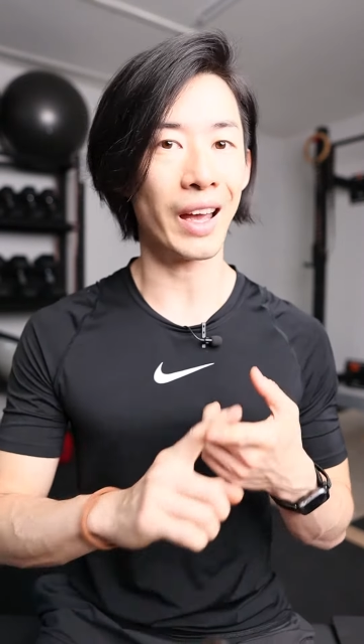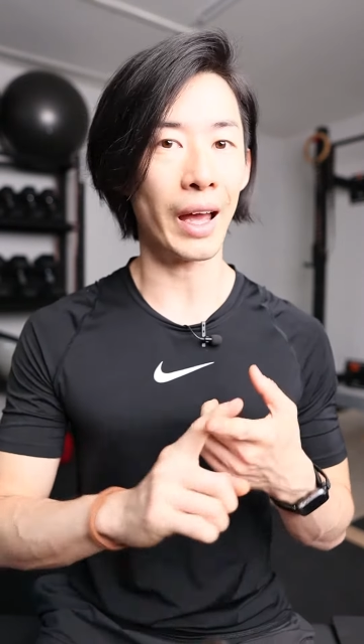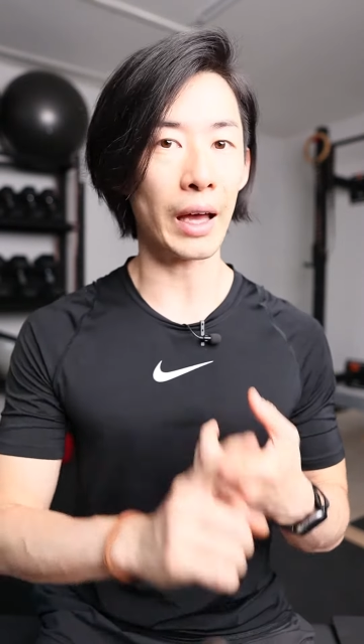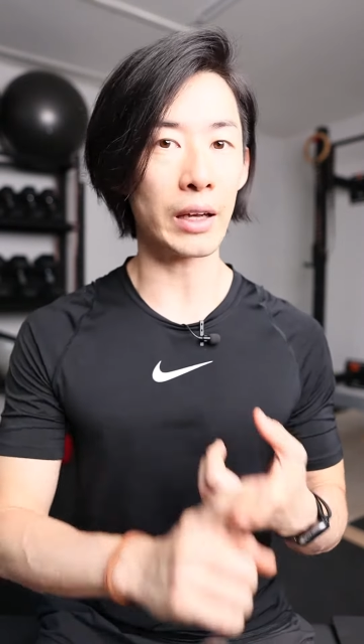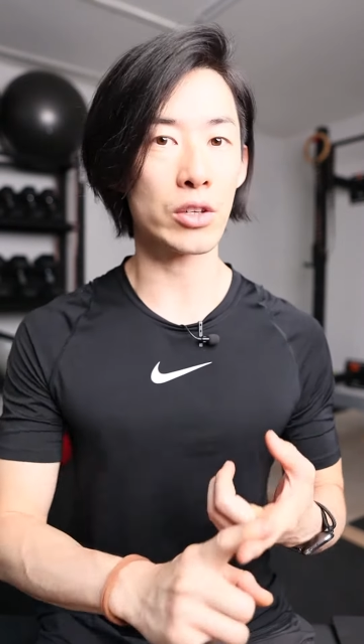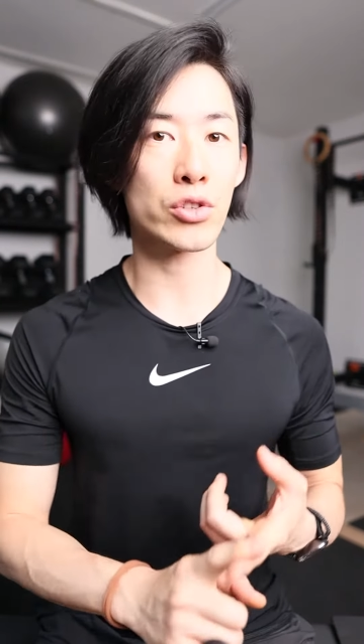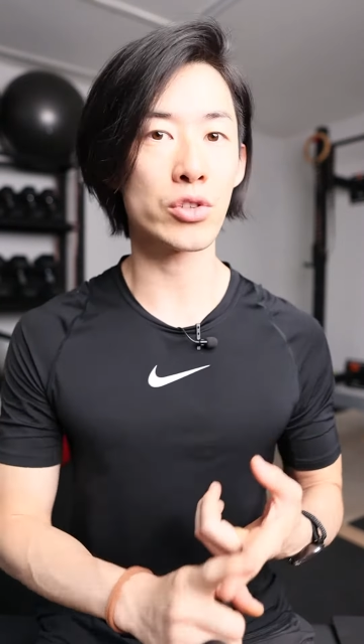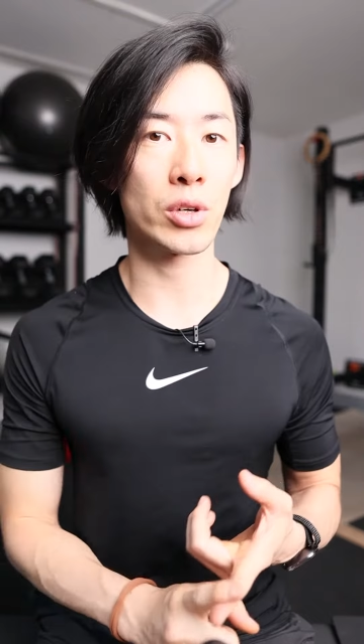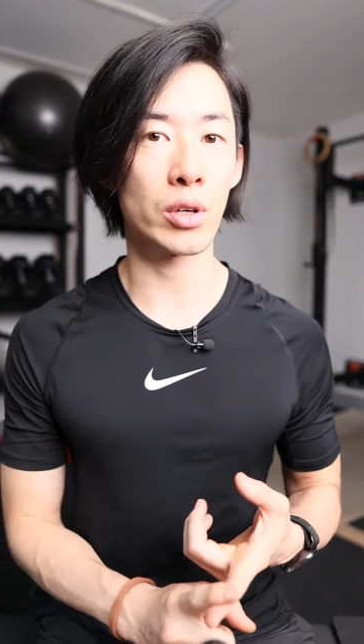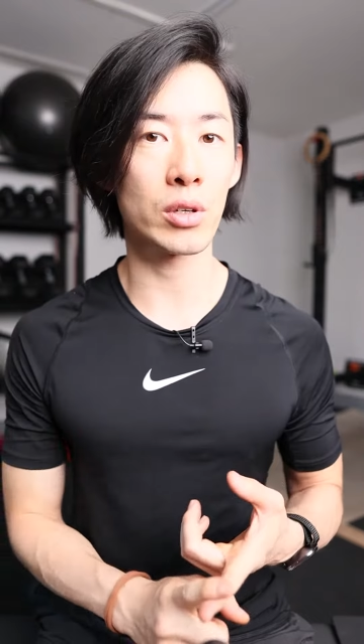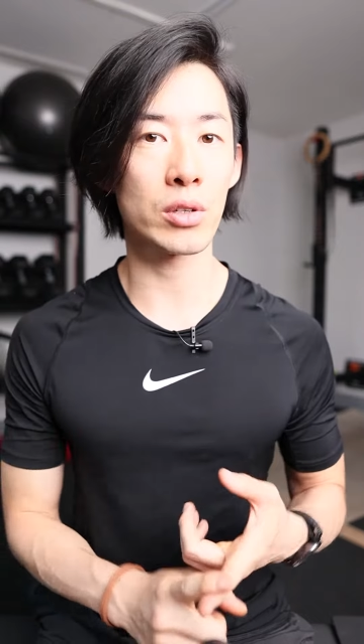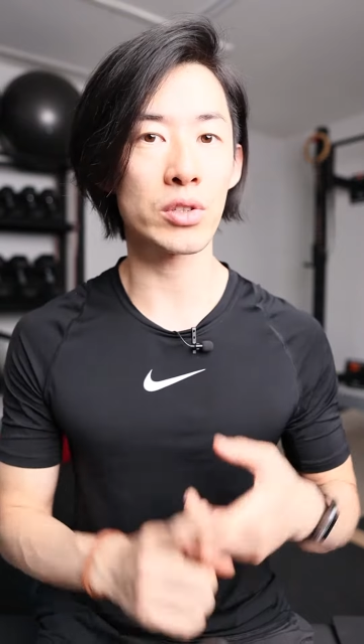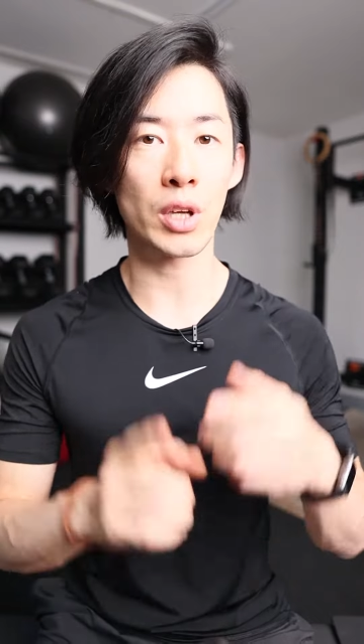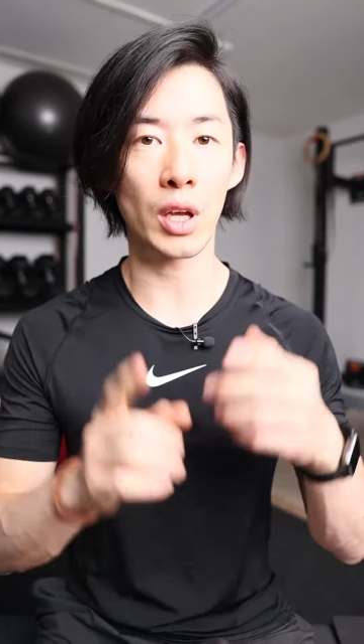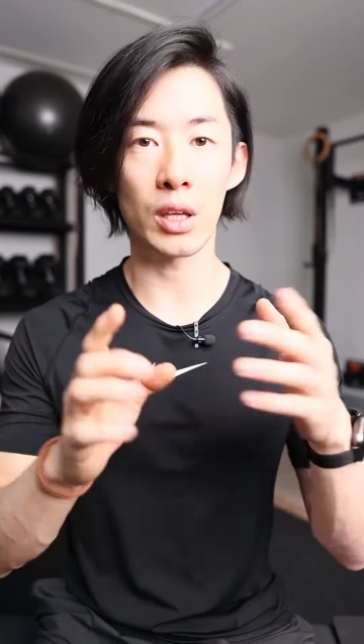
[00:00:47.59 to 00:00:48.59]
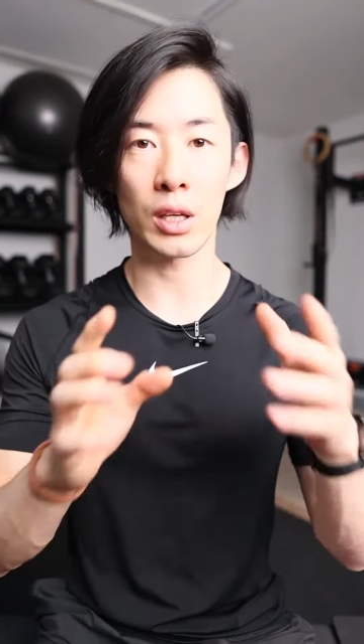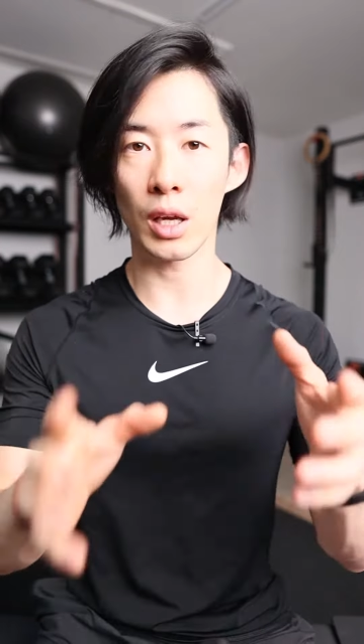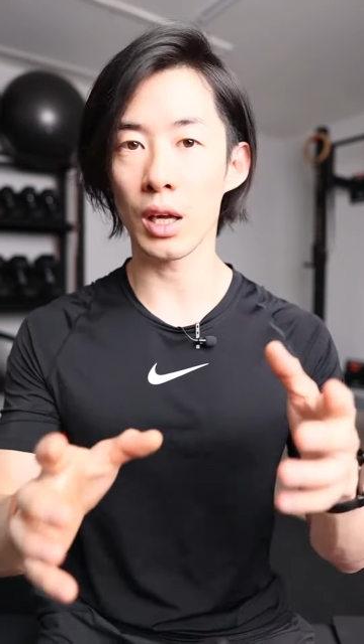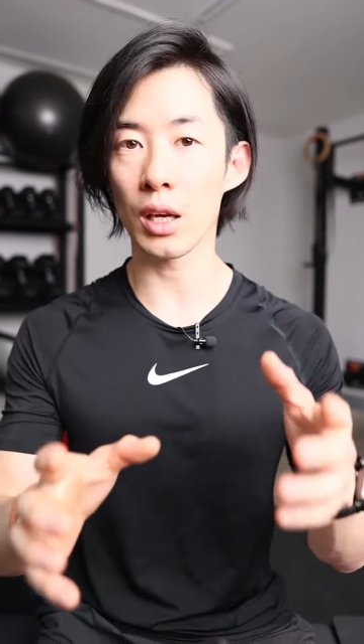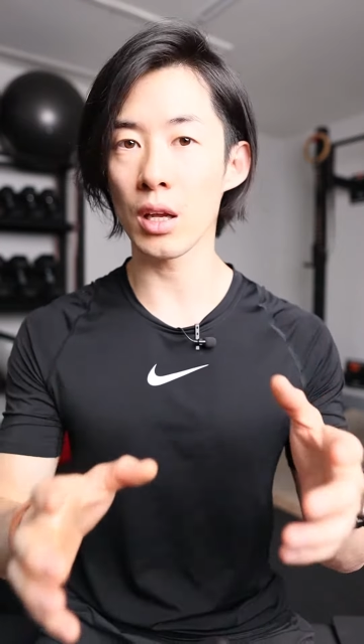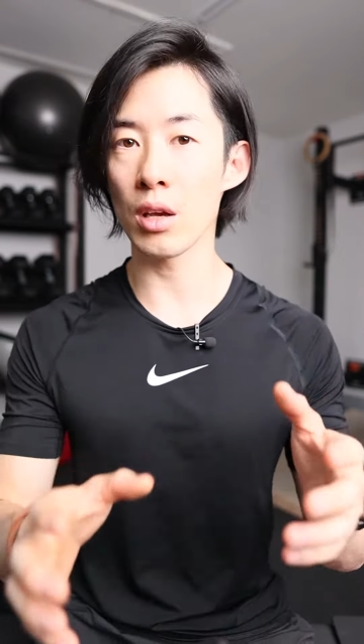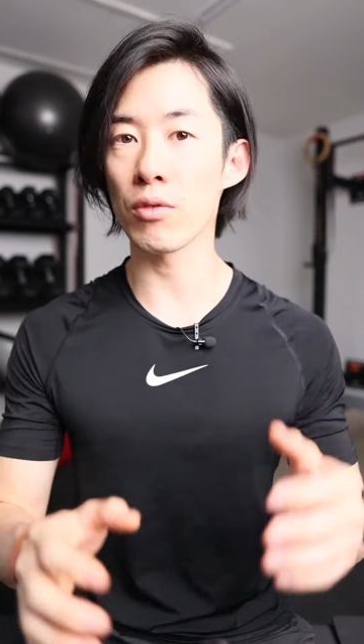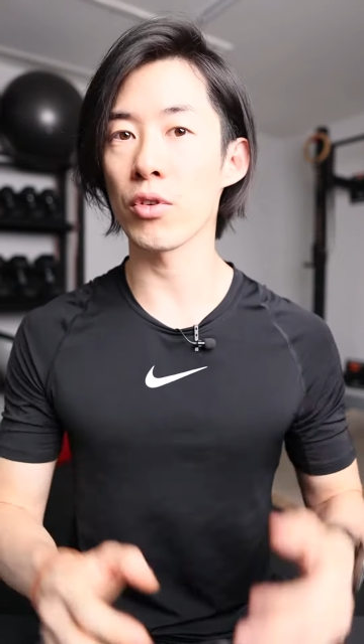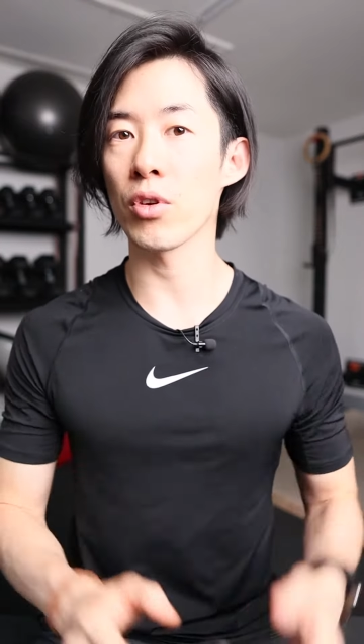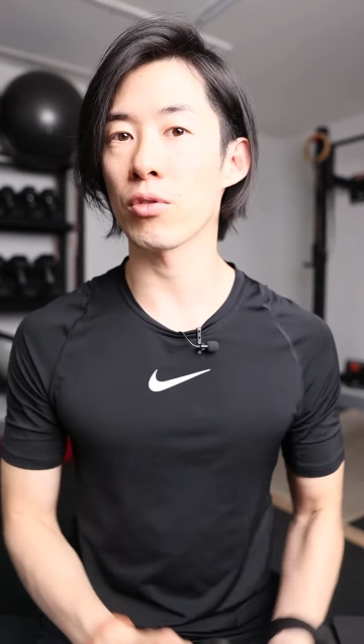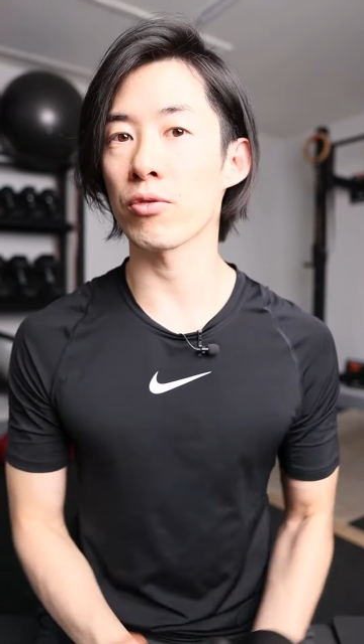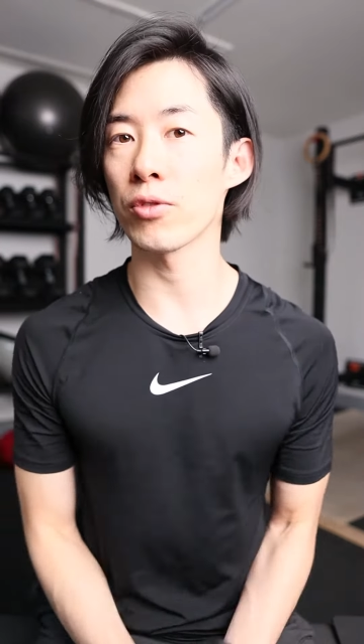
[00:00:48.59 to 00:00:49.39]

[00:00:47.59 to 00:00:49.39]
added sugars in any of your